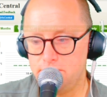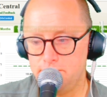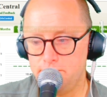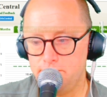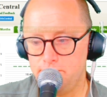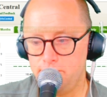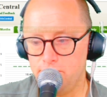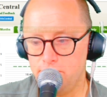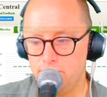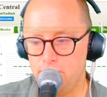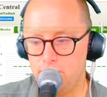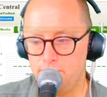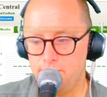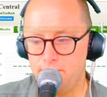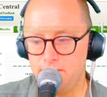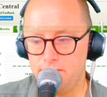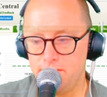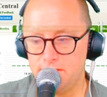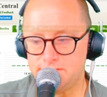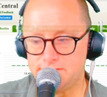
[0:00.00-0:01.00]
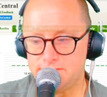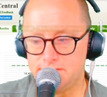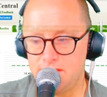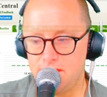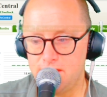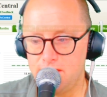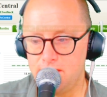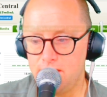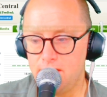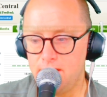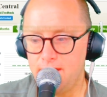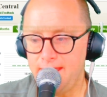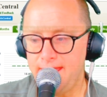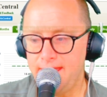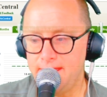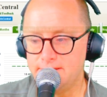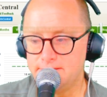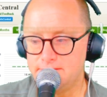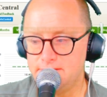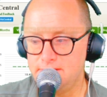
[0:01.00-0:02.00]
below, let's say,
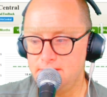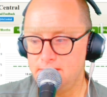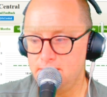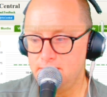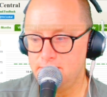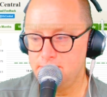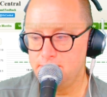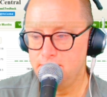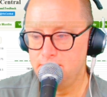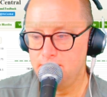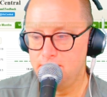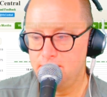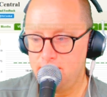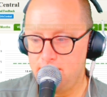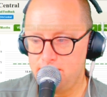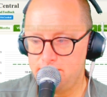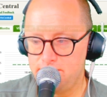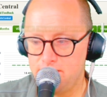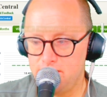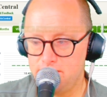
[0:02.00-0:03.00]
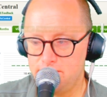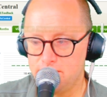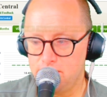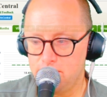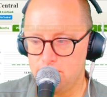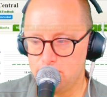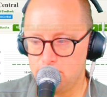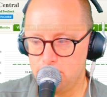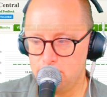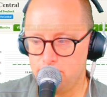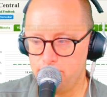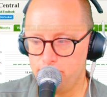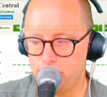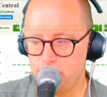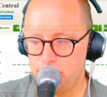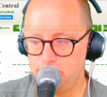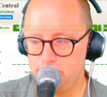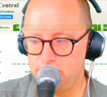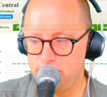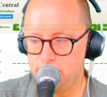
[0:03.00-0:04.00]
18, and then the curve
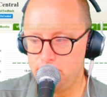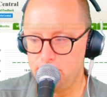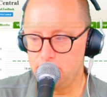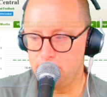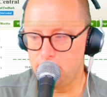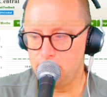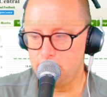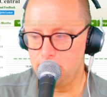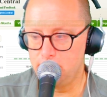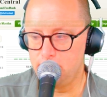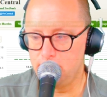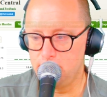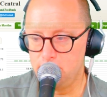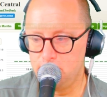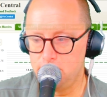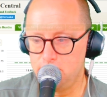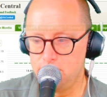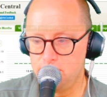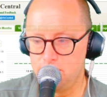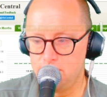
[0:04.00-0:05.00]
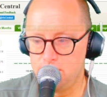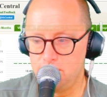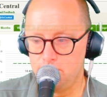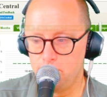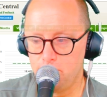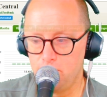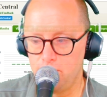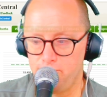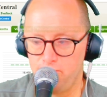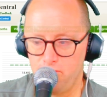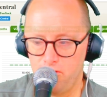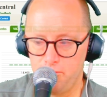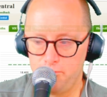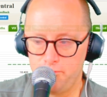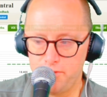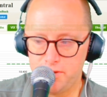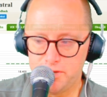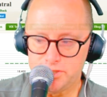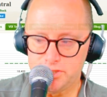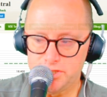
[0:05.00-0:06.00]
would be a more
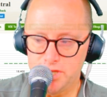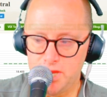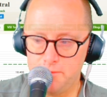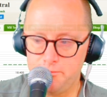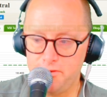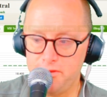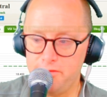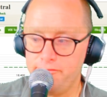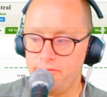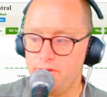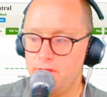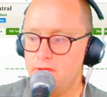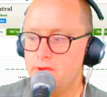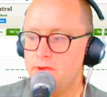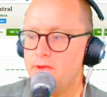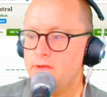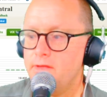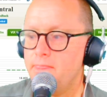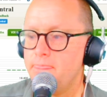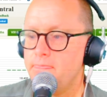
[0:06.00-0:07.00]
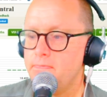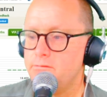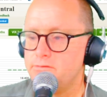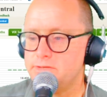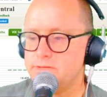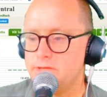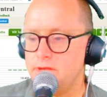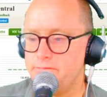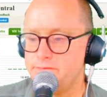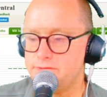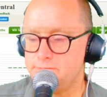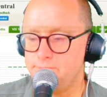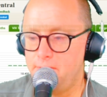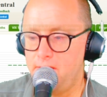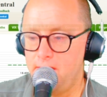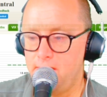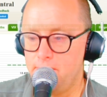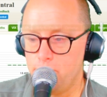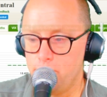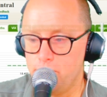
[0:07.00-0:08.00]
appropriate shape. If
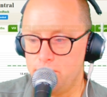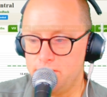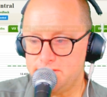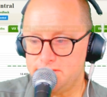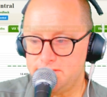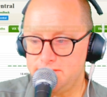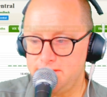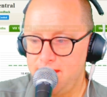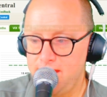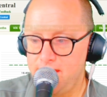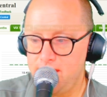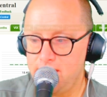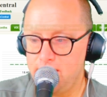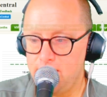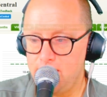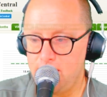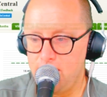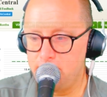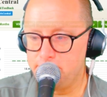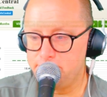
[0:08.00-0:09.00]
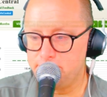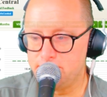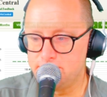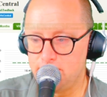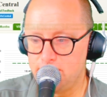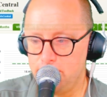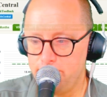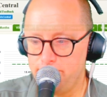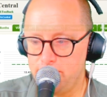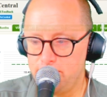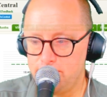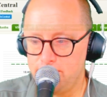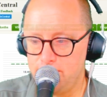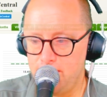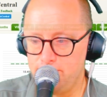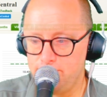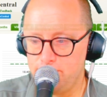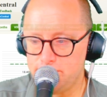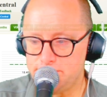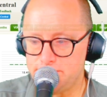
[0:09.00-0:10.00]
spot were to stay at these elevated
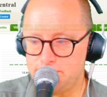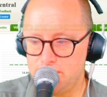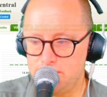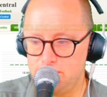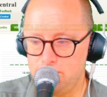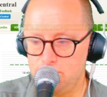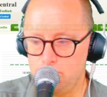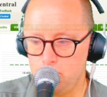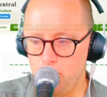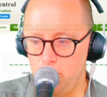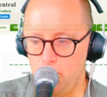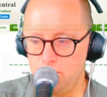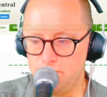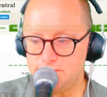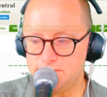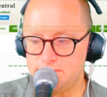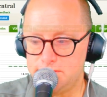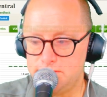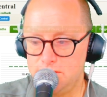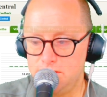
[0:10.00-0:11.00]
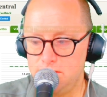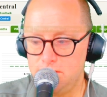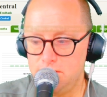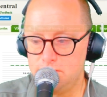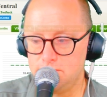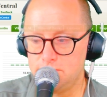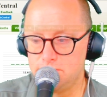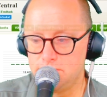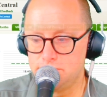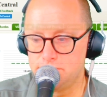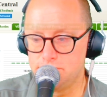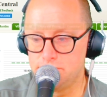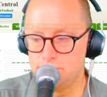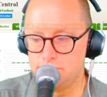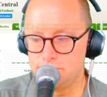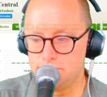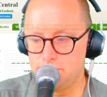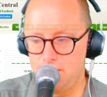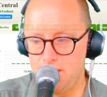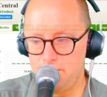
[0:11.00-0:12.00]
levels, then you won't see the
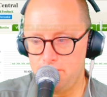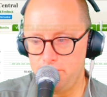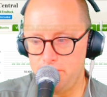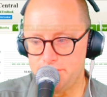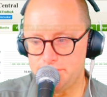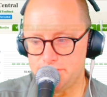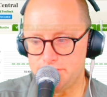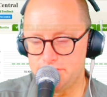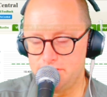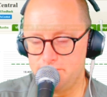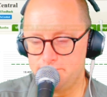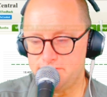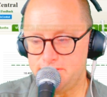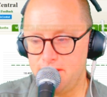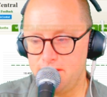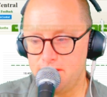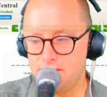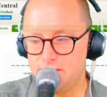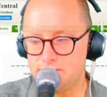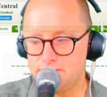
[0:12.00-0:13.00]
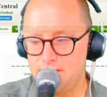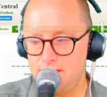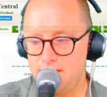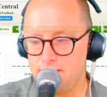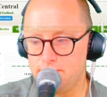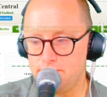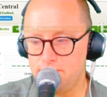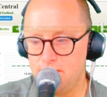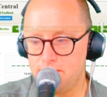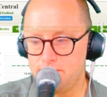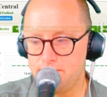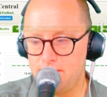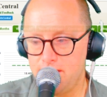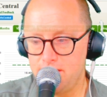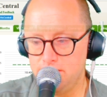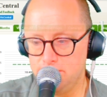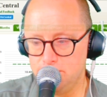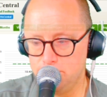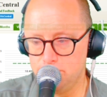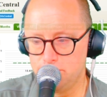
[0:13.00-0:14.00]
June-July relationship in contango like
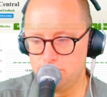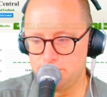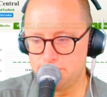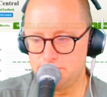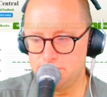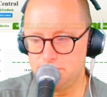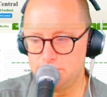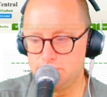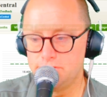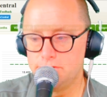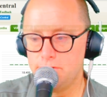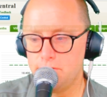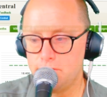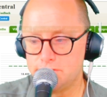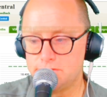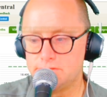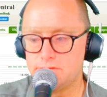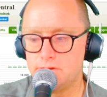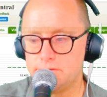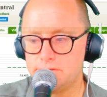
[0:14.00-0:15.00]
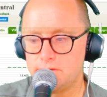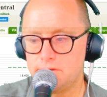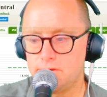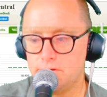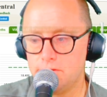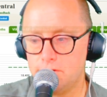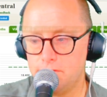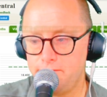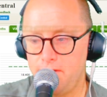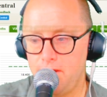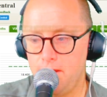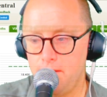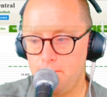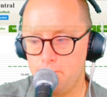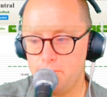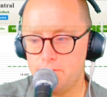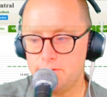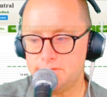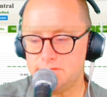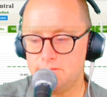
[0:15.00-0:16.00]
that. You will see June start to curve
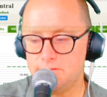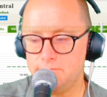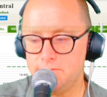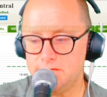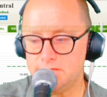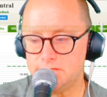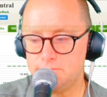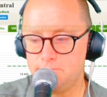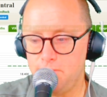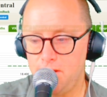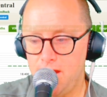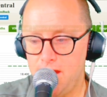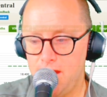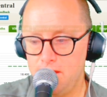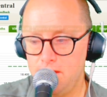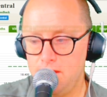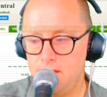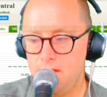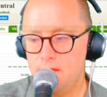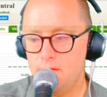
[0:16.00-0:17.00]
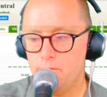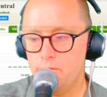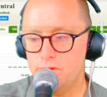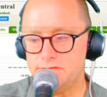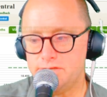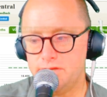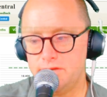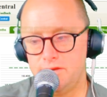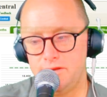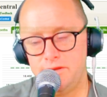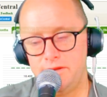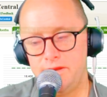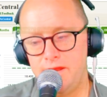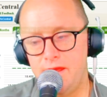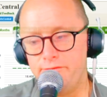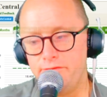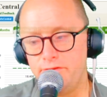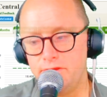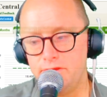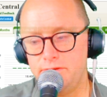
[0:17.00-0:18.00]
upwards to meet spot, which it
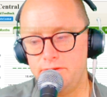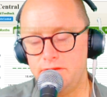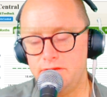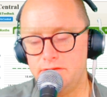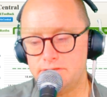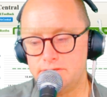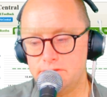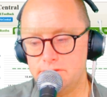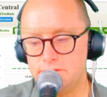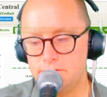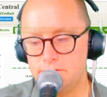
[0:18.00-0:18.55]
inevitably needs to